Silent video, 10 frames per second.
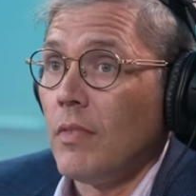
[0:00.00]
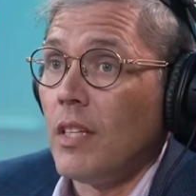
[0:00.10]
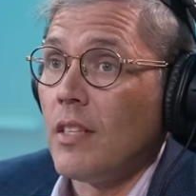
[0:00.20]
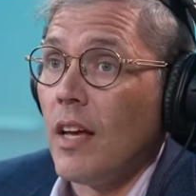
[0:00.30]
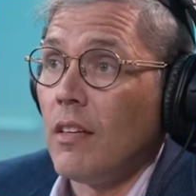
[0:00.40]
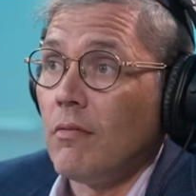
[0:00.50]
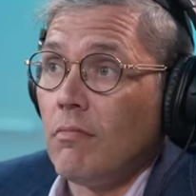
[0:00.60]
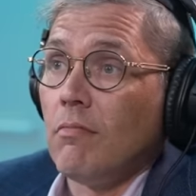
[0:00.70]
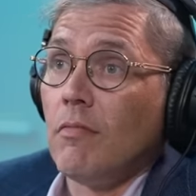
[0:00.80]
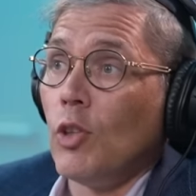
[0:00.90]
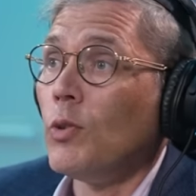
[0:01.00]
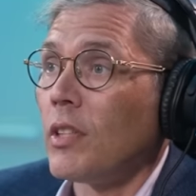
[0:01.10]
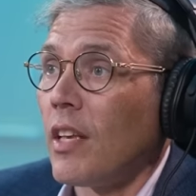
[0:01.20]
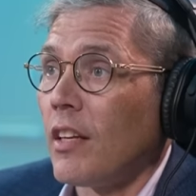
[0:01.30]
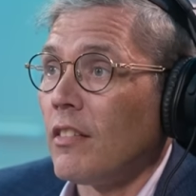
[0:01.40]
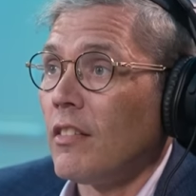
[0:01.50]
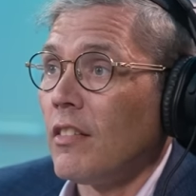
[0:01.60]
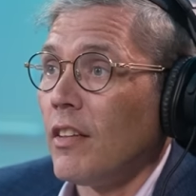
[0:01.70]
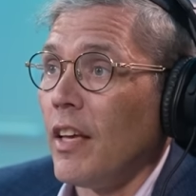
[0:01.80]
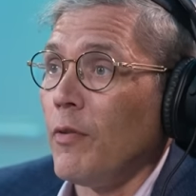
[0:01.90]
is that you lose a tenant, can't